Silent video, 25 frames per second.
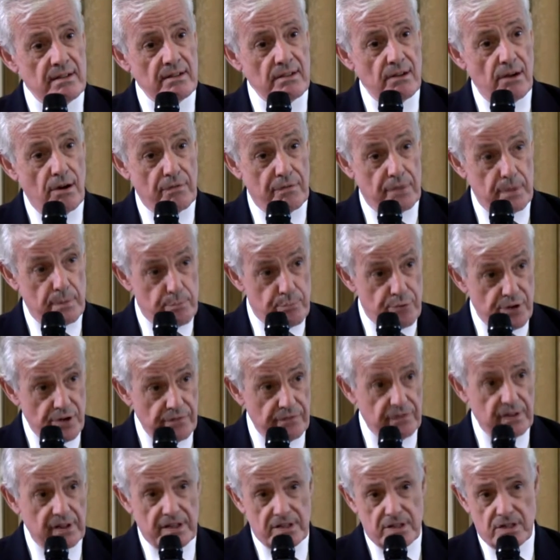of the
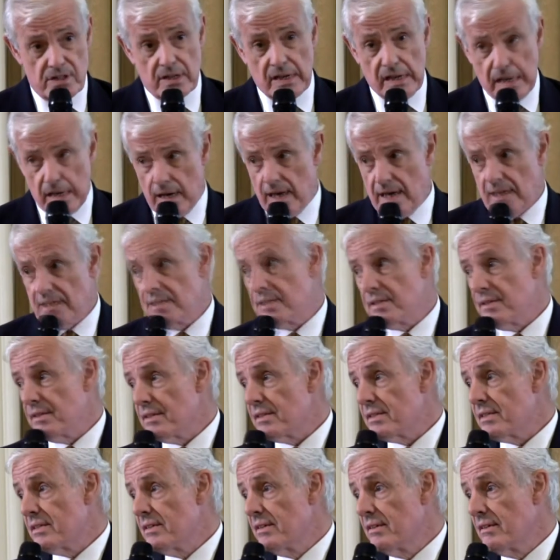privileged
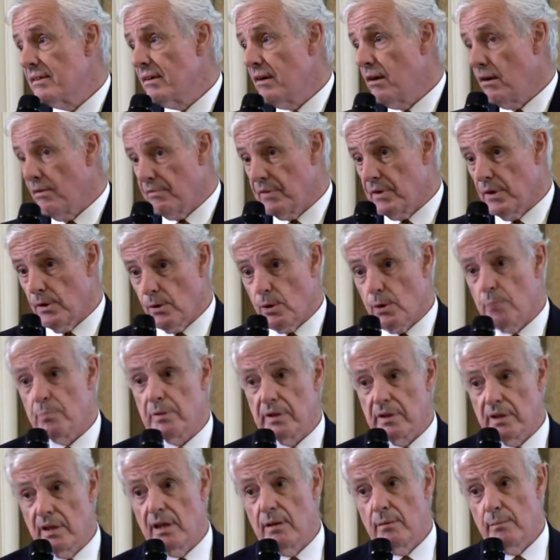classes of Europe
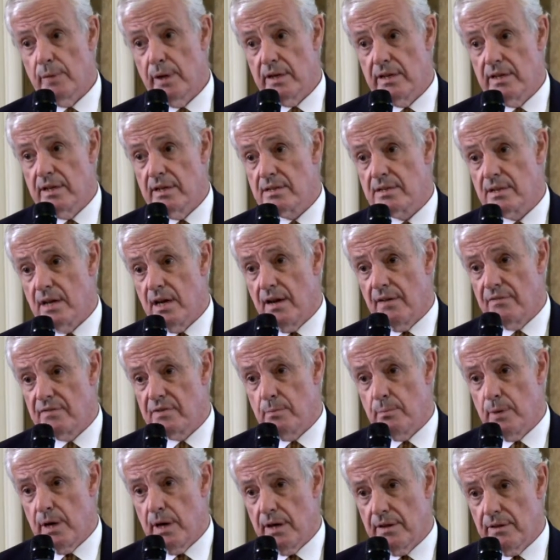in the immediate
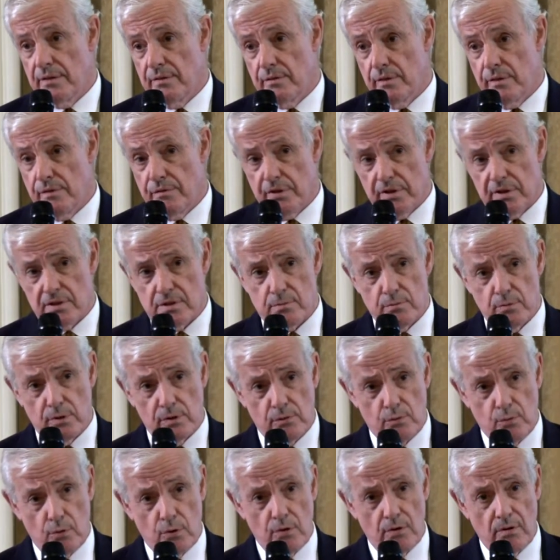aftermath of the First World
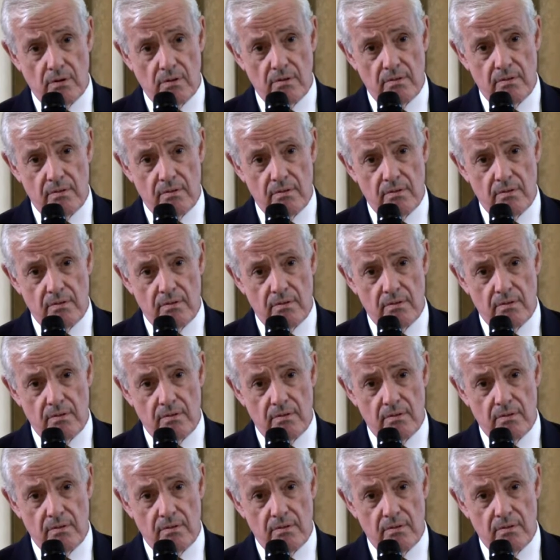War.